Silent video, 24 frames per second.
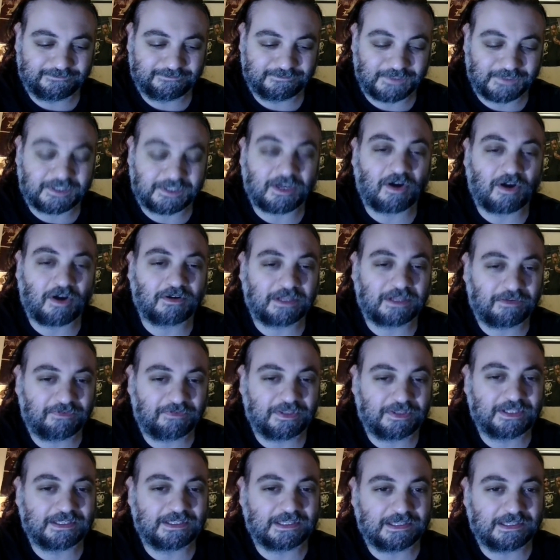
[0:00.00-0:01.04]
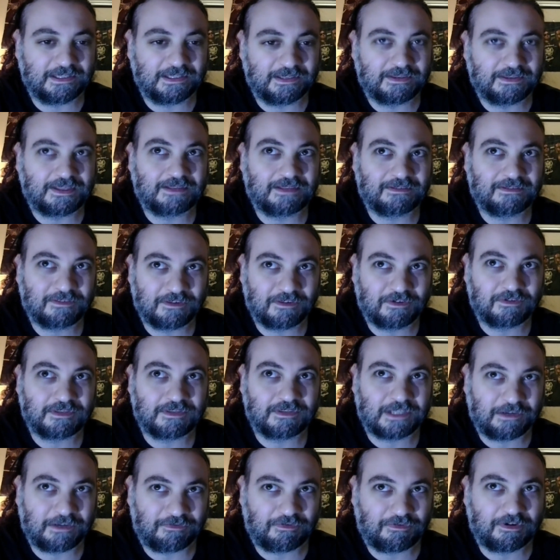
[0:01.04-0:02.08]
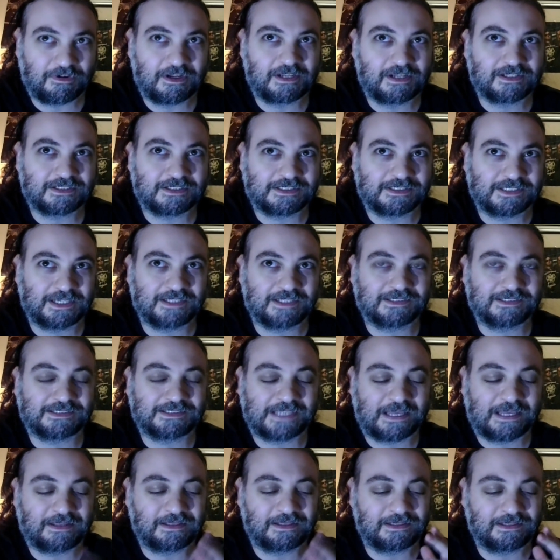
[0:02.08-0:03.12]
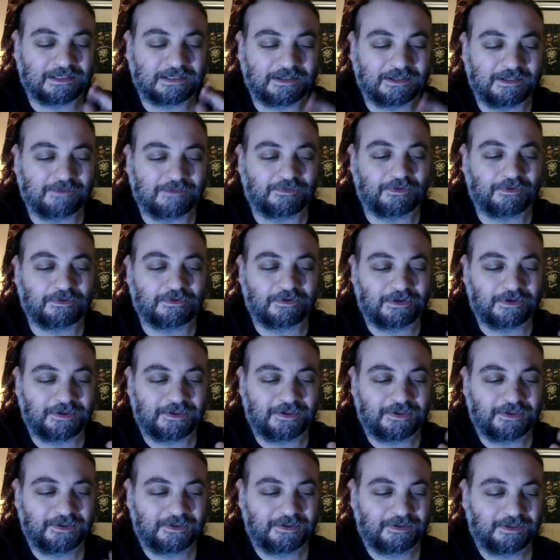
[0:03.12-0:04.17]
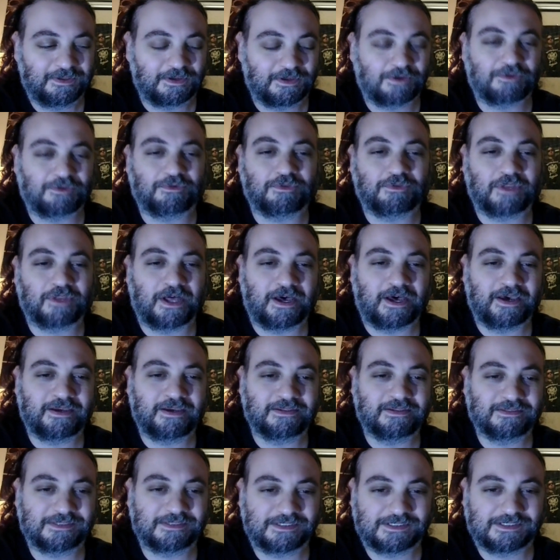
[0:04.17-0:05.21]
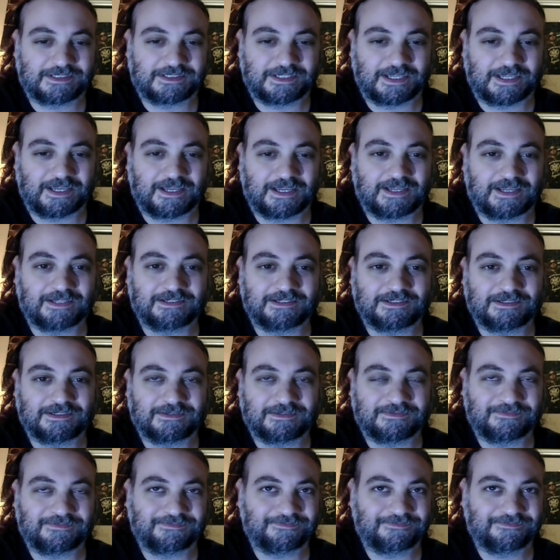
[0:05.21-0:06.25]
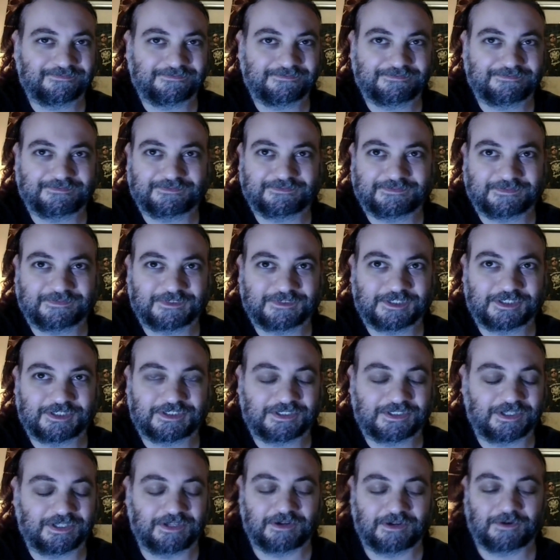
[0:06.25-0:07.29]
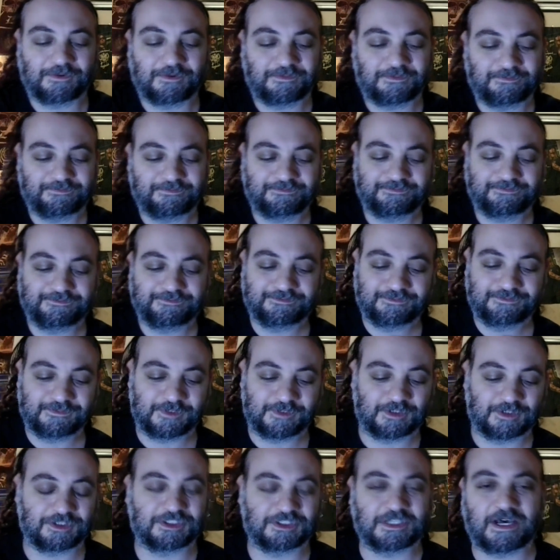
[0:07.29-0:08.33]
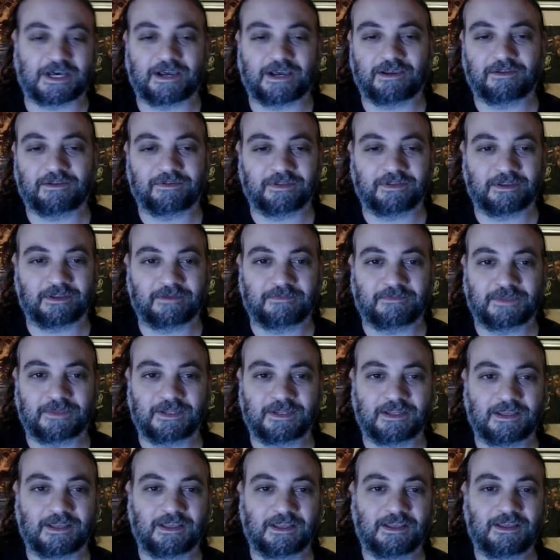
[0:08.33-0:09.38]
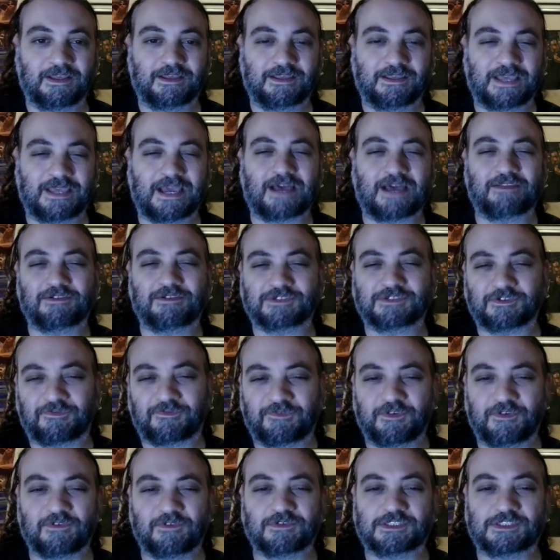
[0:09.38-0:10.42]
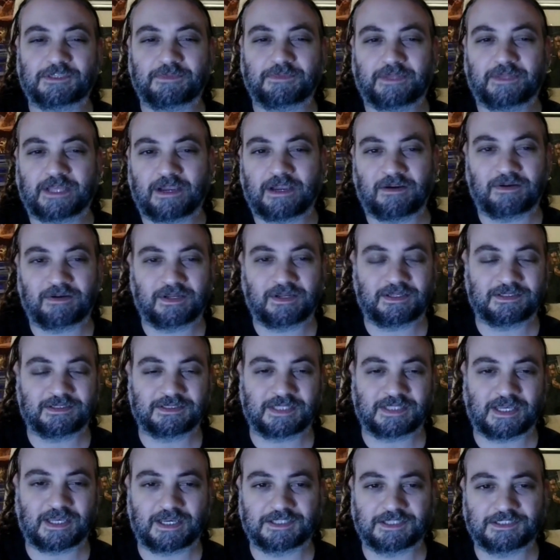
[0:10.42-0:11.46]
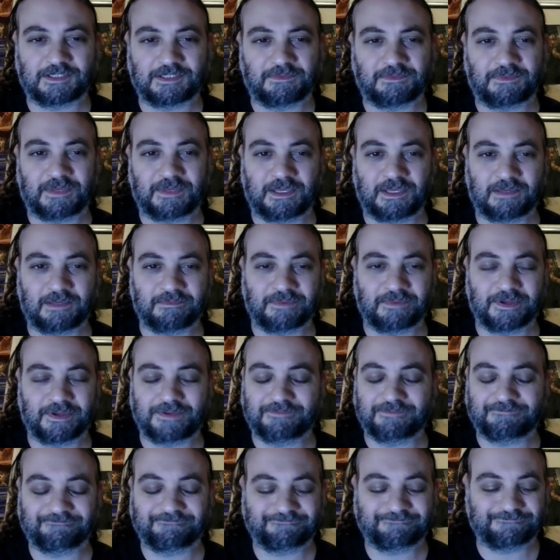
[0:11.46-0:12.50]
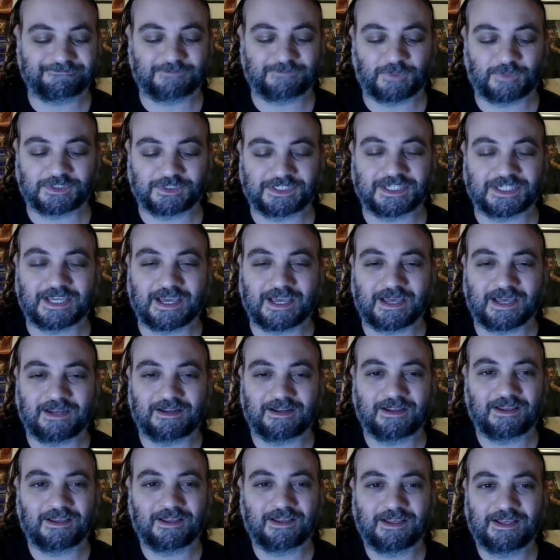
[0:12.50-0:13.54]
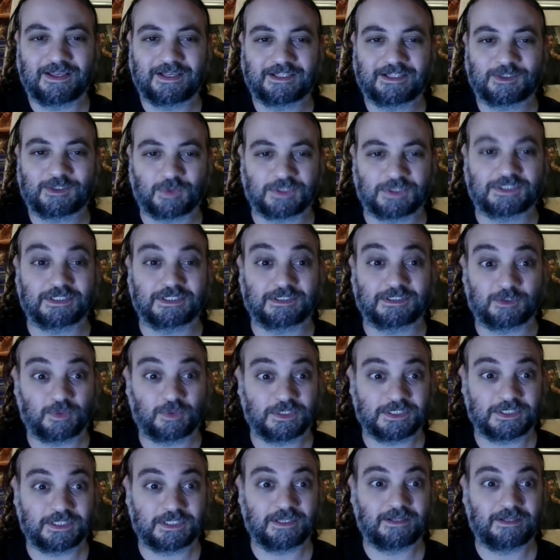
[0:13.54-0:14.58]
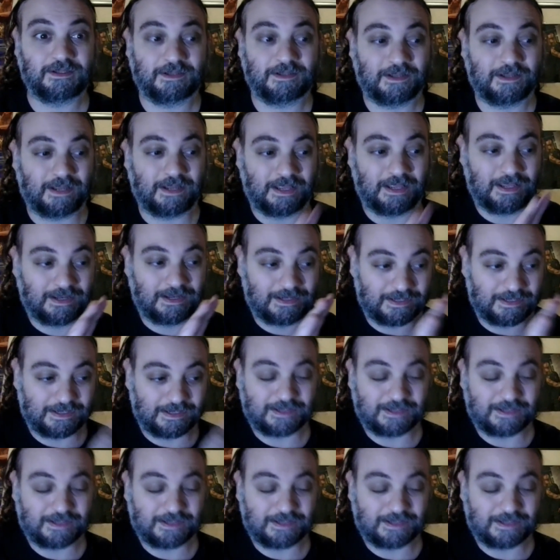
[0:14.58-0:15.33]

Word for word: but they are definitely they they're different in the sense how they deliver, you know, their lines and just you know their style. I mean, yeah, there's a few similarities to ICP, but once again, Twiztid, Twiztid, and